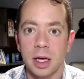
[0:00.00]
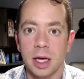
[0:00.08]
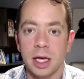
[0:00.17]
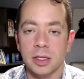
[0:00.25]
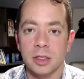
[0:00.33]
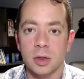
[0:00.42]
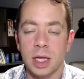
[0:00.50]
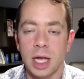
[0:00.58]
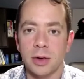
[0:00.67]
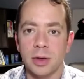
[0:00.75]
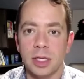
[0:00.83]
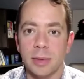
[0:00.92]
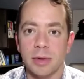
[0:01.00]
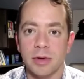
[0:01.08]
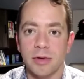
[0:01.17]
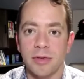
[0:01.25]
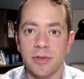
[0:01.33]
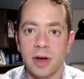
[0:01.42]
And so now he's able
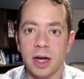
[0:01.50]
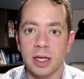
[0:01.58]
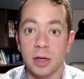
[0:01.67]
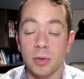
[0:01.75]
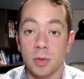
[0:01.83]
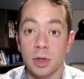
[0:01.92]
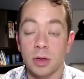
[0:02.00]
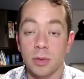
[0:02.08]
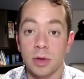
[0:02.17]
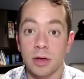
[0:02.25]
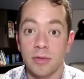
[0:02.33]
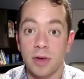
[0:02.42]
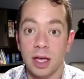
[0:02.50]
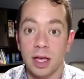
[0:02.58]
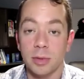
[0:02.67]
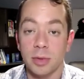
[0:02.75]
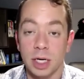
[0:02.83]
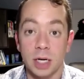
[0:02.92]
to find a really, really
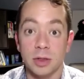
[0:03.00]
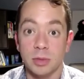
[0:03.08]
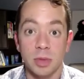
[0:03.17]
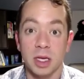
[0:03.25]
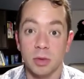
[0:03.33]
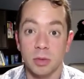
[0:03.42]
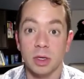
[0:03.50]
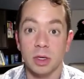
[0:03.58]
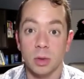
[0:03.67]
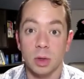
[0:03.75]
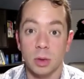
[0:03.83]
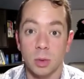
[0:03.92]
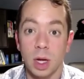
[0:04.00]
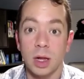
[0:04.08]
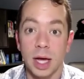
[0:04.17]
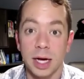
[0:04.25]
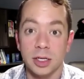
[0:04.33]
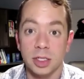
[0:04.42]
valuable, and now he's playing really well,
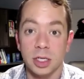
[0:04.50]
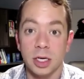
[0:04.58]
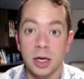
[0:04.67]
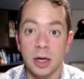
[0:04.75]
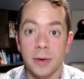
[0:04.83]
actually.